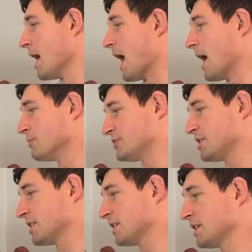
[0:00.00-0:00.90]
Um,
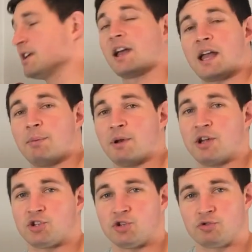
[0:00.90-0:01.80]
secondly, a couple
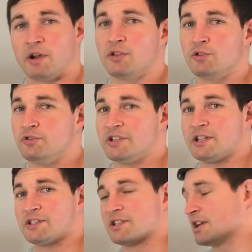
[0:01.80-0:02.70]
of issues around the New
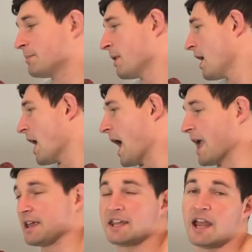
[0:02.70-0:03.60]
Zealand team
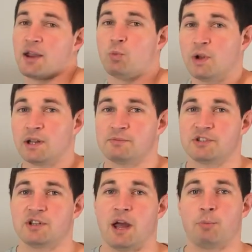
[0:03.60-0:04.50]
and Kane
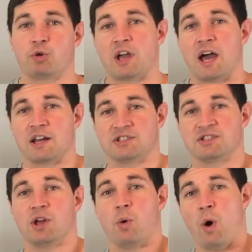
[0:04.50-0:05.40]
Williamson um, regarding
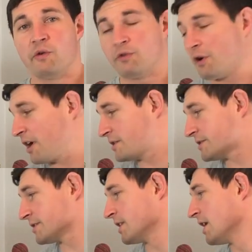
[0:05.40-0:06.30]
slow over
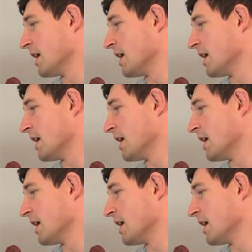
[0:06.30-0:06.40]
rates.